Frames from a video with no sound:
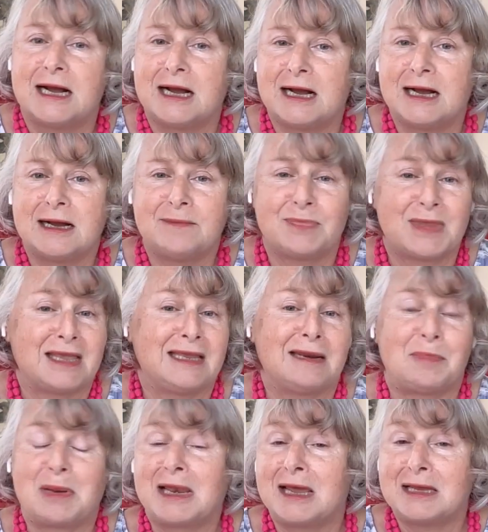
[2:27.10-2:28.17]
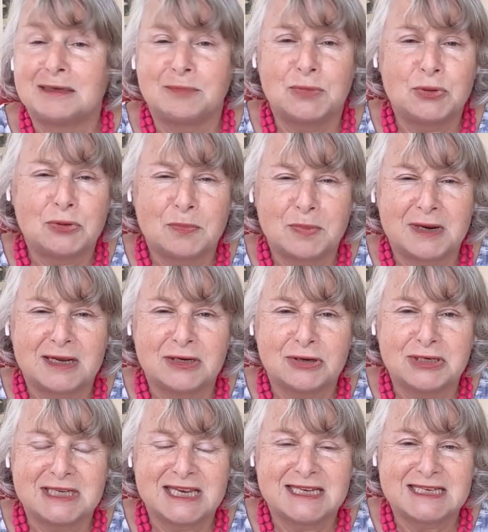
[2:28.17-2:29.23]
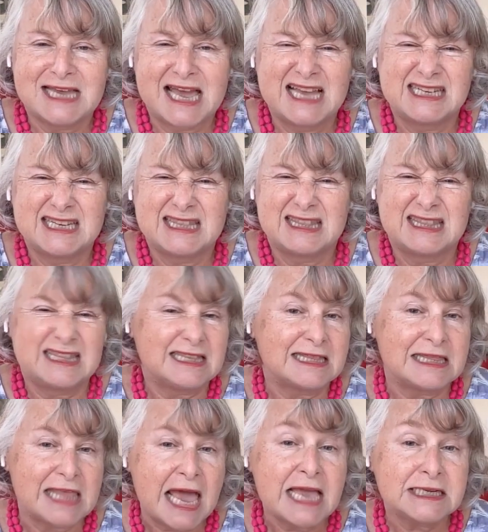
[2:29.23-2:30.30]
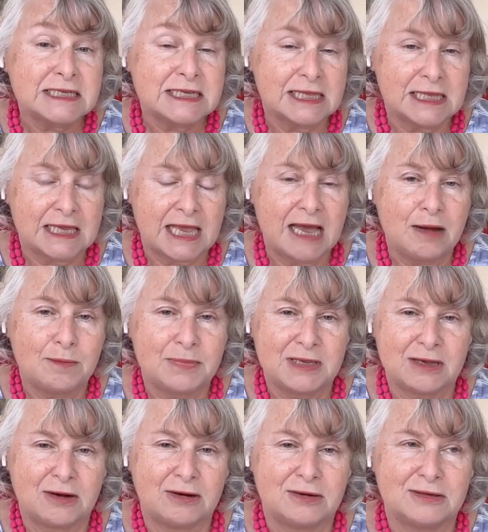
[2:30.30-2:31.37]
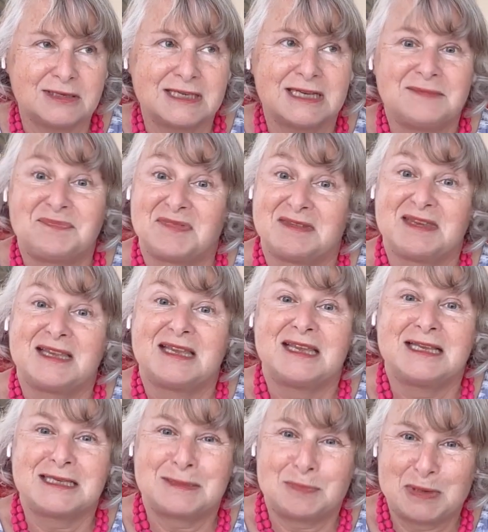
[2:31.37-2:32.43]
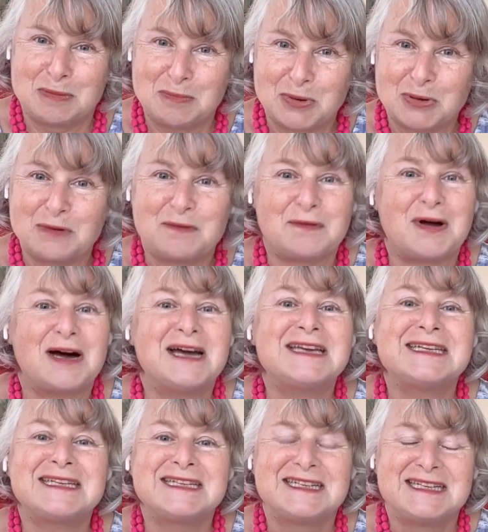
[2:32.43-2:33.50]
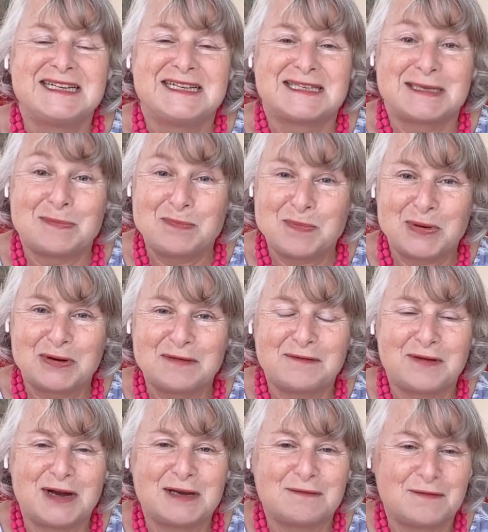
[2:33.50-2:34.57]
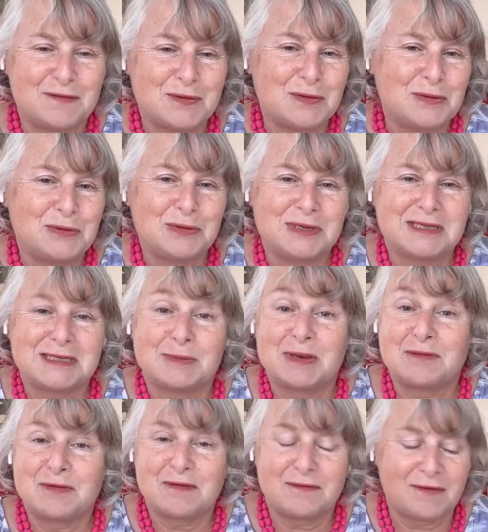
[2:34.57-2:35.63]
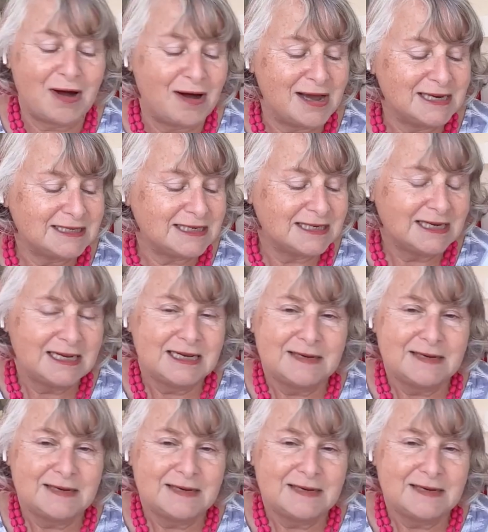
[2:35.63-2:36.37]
a plant milk, but I don't tend to add that to the count because it's been modified. It's a modified food. It's been refined.